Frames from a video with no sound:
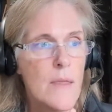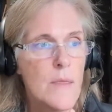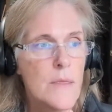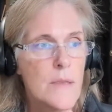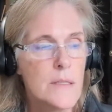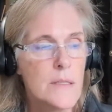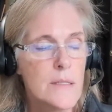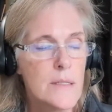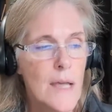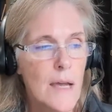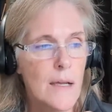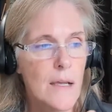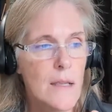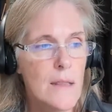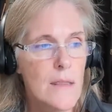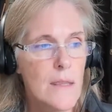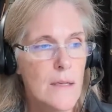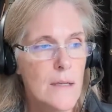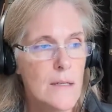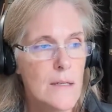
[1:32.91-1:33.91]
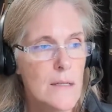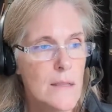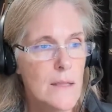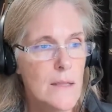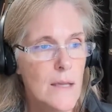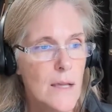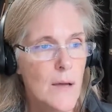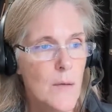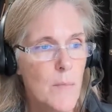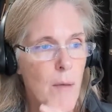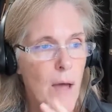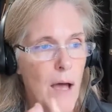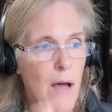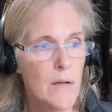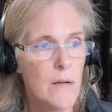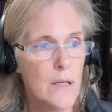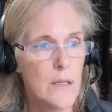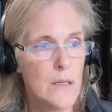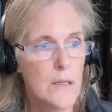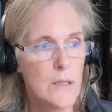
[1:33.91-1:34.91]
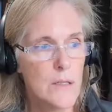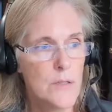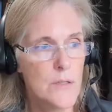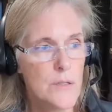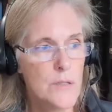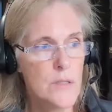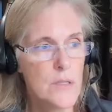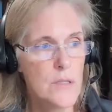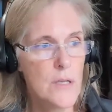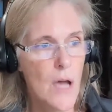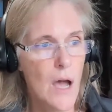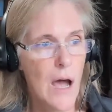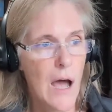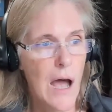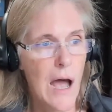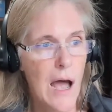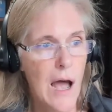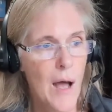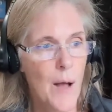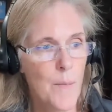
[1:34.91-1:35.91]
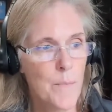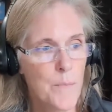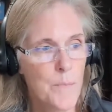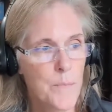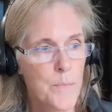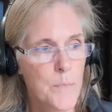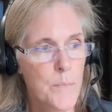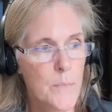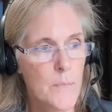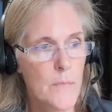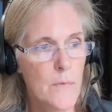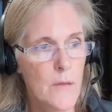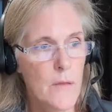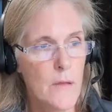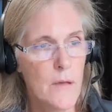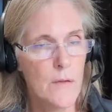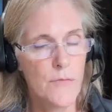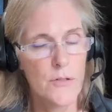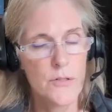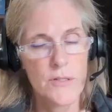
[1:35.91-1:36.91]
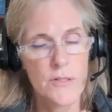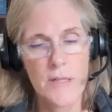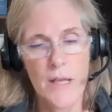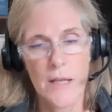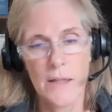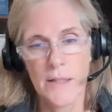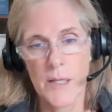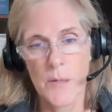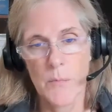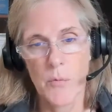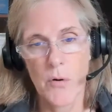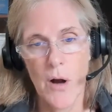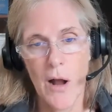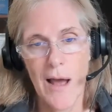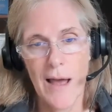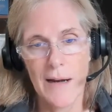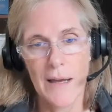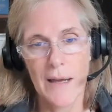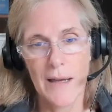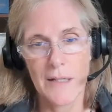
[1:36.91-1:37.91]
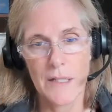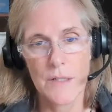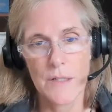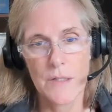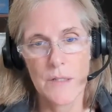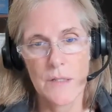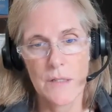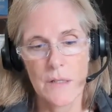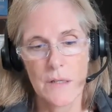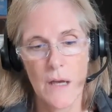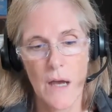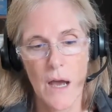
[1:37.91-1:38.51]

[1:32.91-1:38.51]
The second thing to think about is if you're selling products,